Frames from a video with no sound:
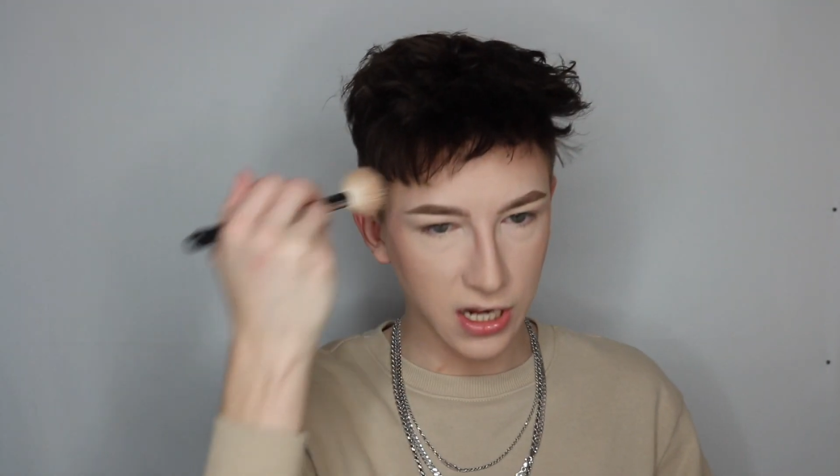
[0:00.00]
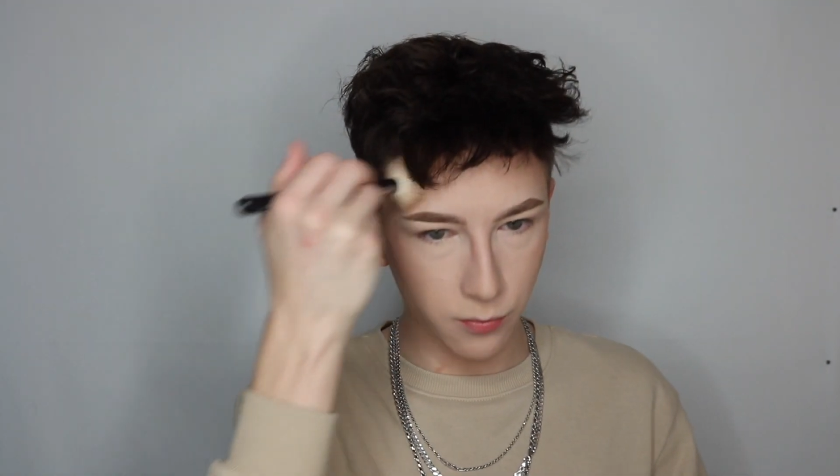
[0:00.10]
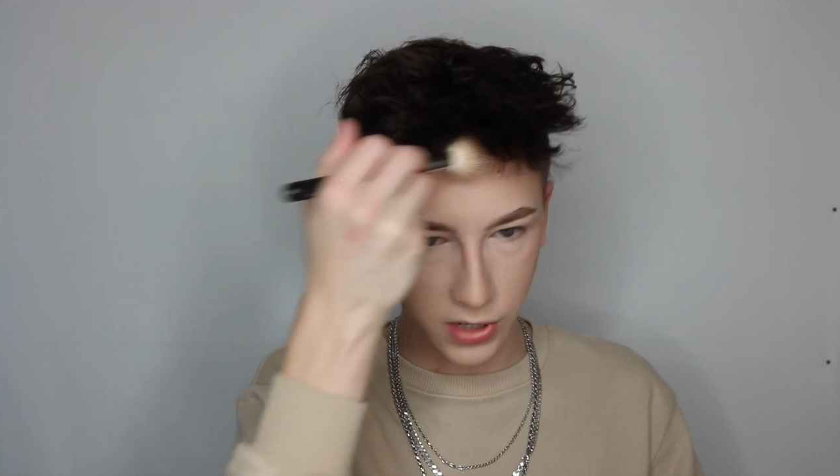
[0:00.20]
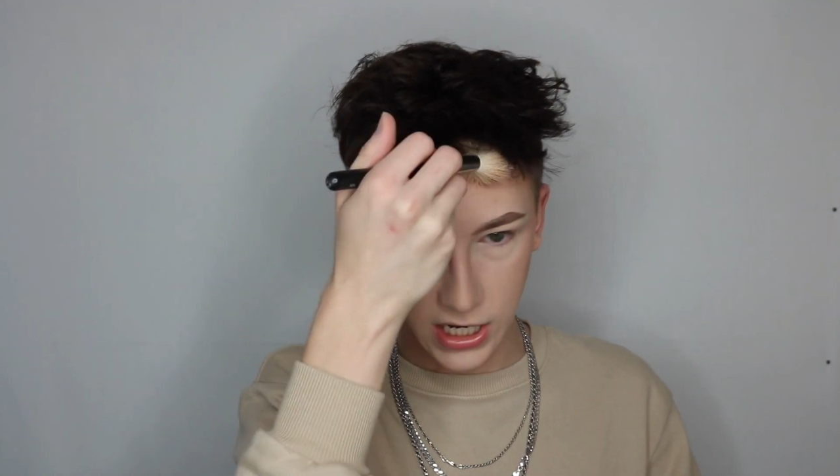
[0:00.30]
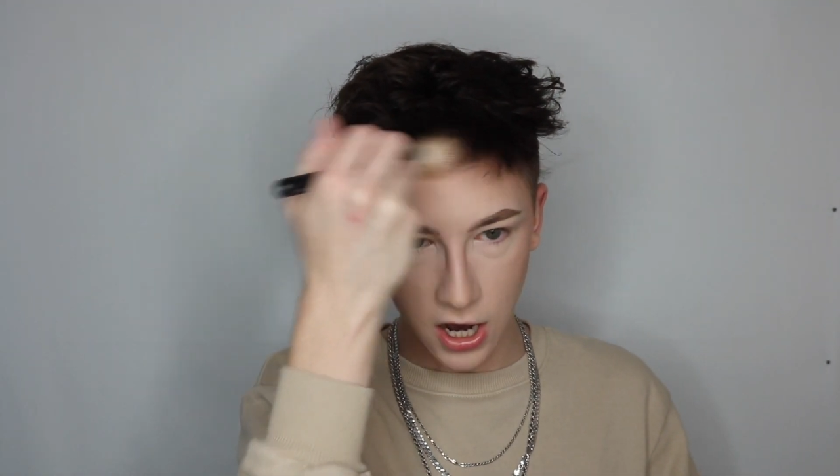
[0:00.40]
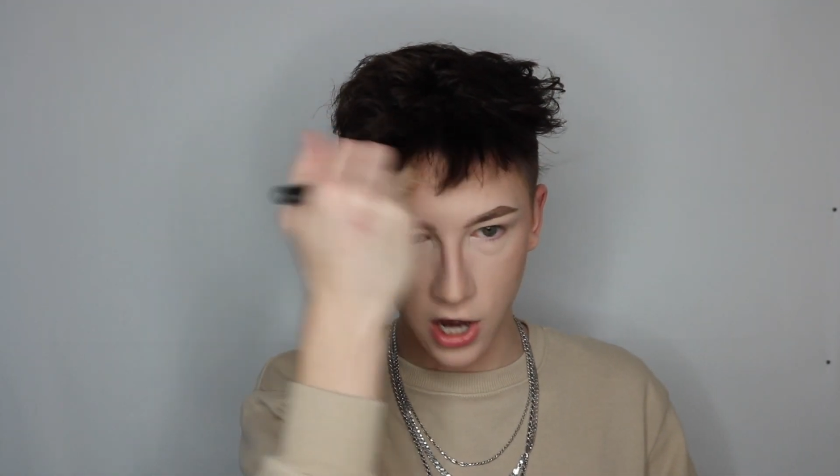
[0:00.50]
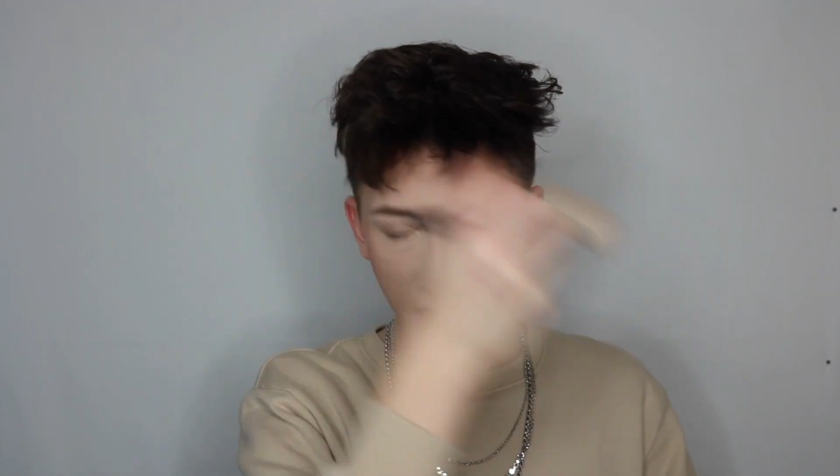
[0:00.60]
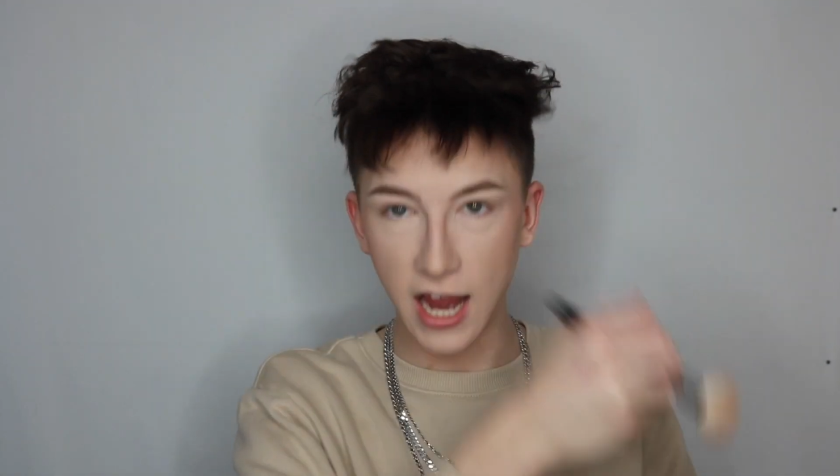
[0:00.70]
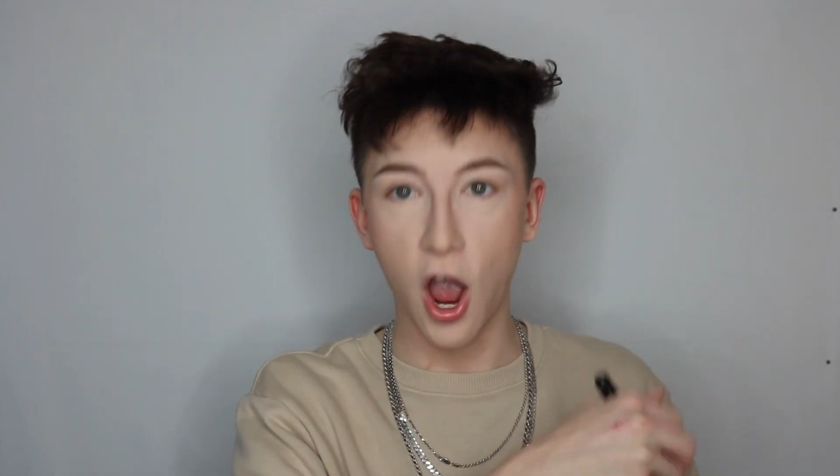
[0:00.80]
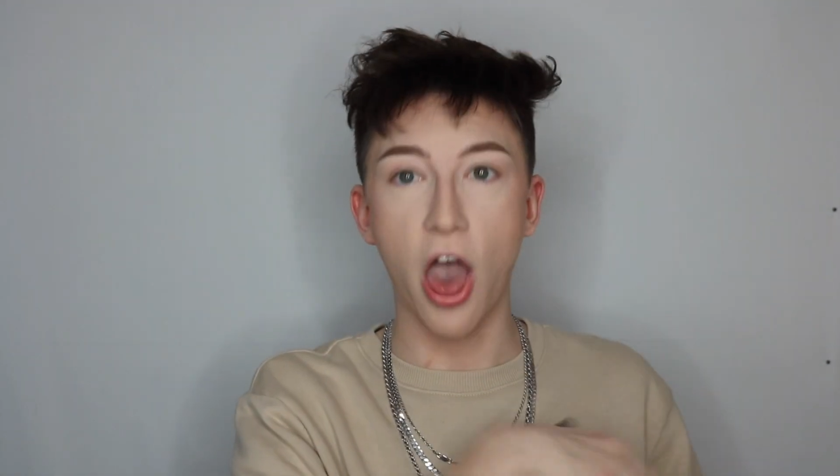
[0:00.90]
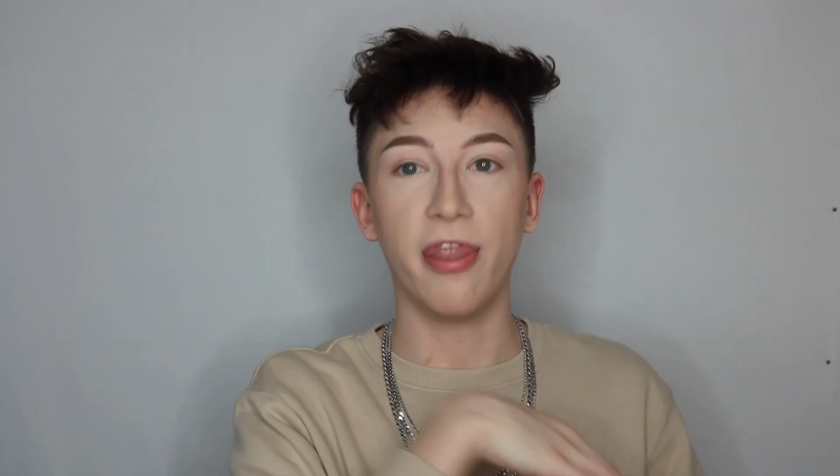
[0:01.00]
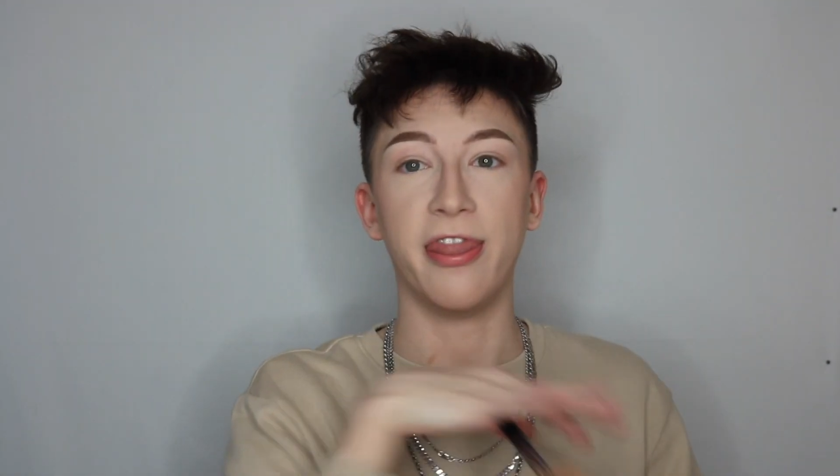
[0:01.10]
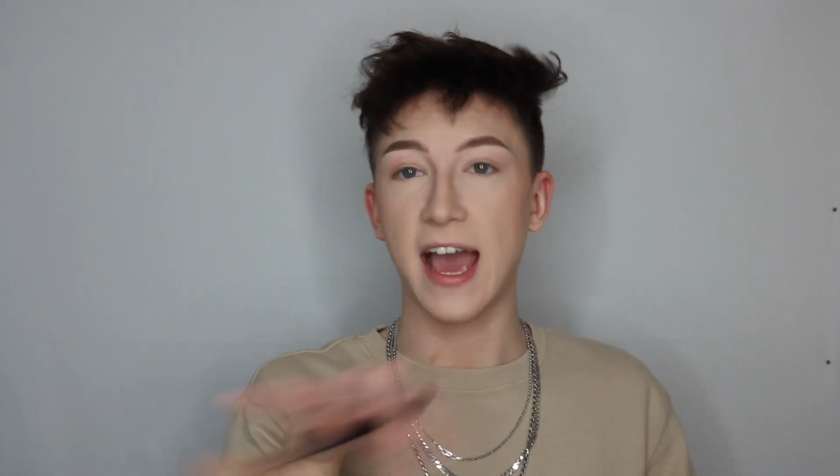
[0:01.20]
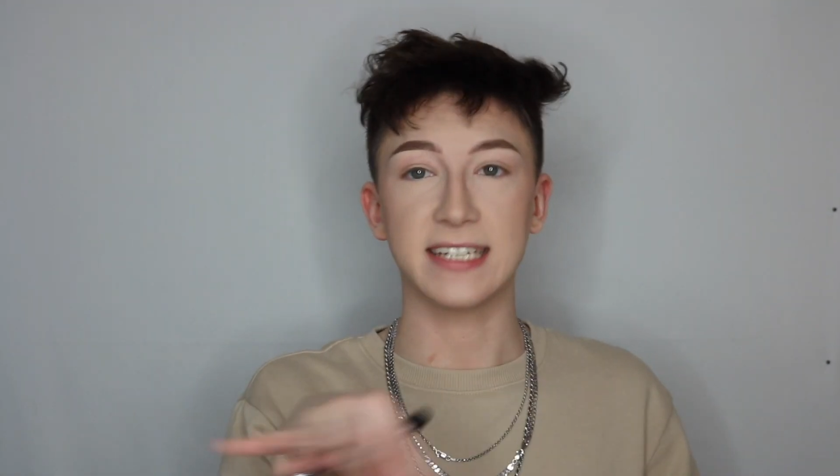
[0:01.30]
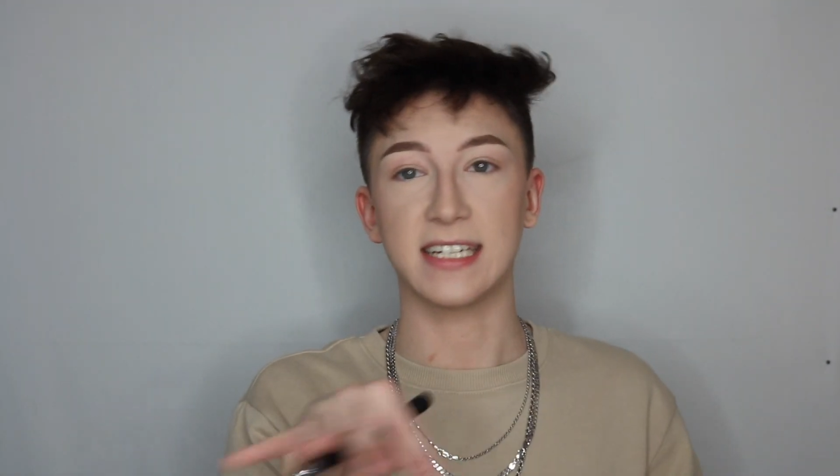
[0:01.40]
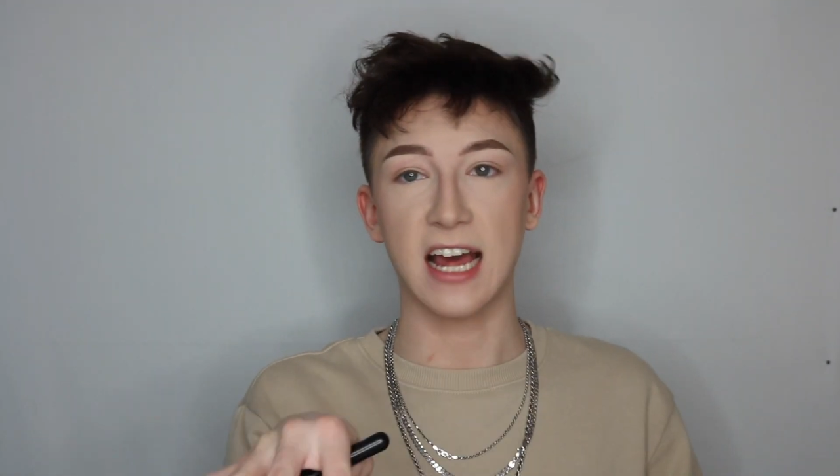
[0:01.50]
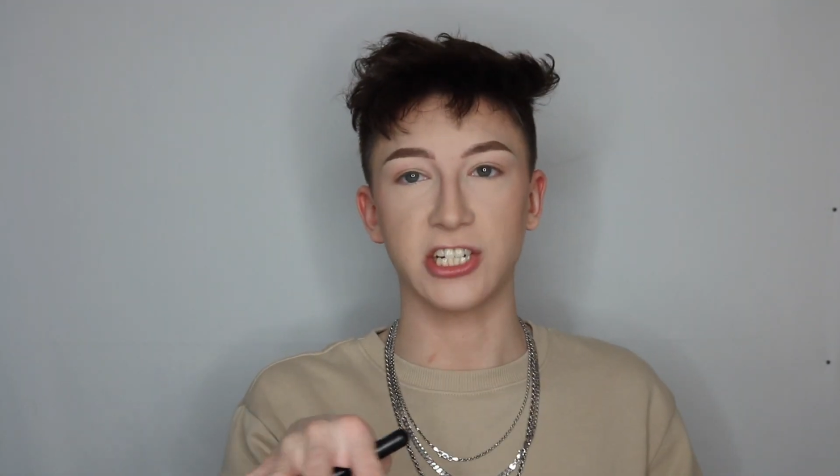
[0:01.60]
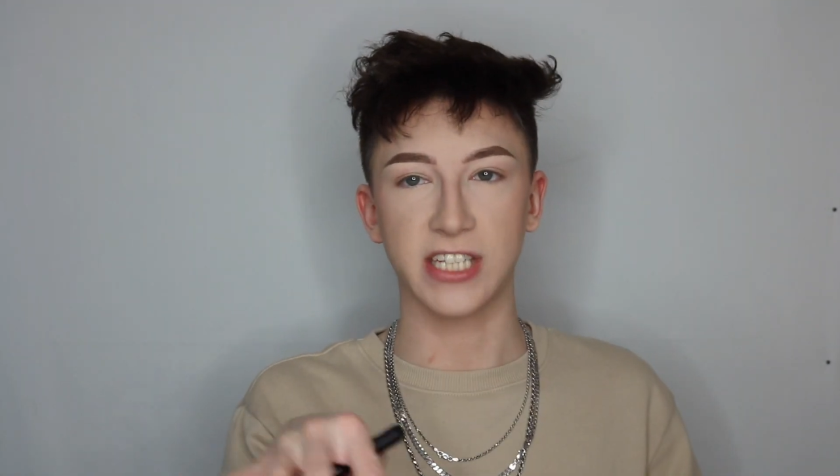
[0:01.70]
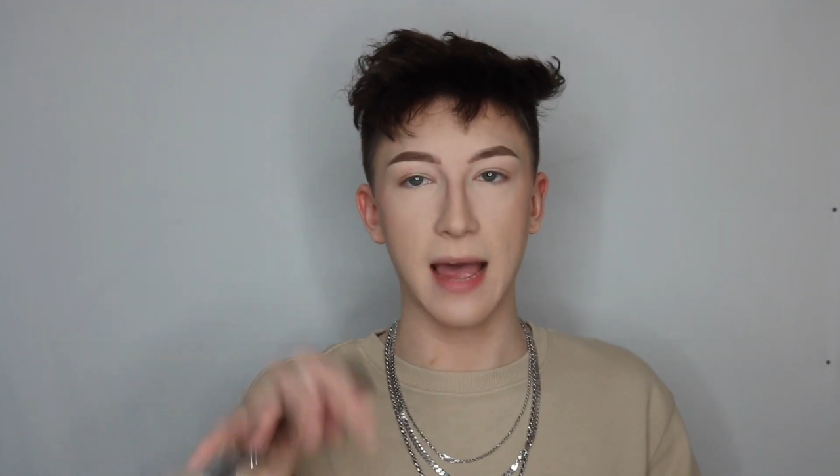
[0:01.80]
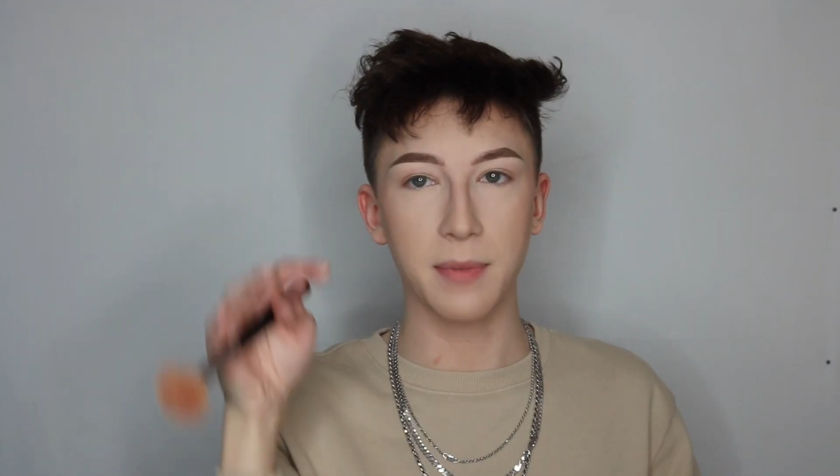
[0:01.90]
and we are like, that did not
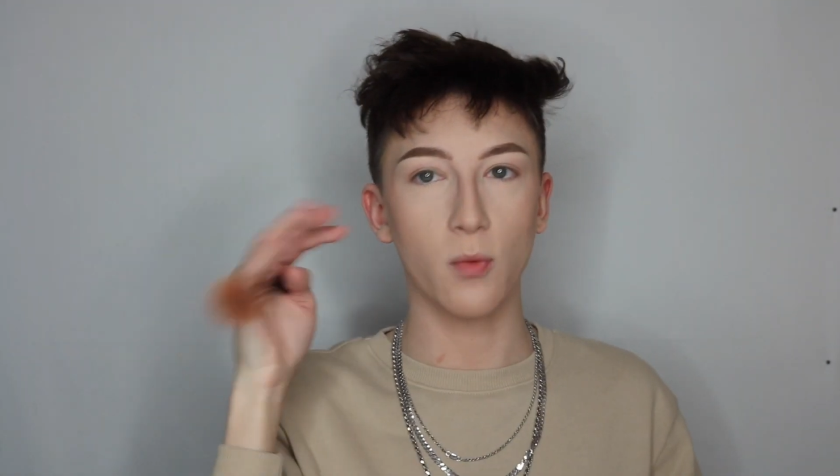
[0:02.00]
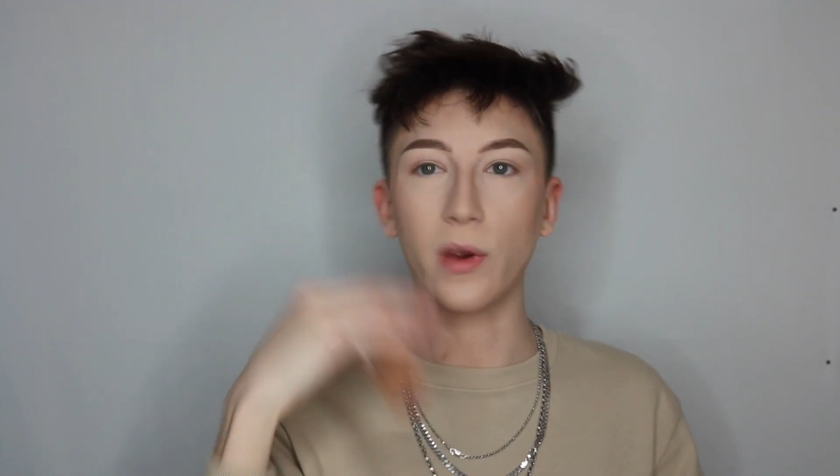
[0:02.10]
just happen.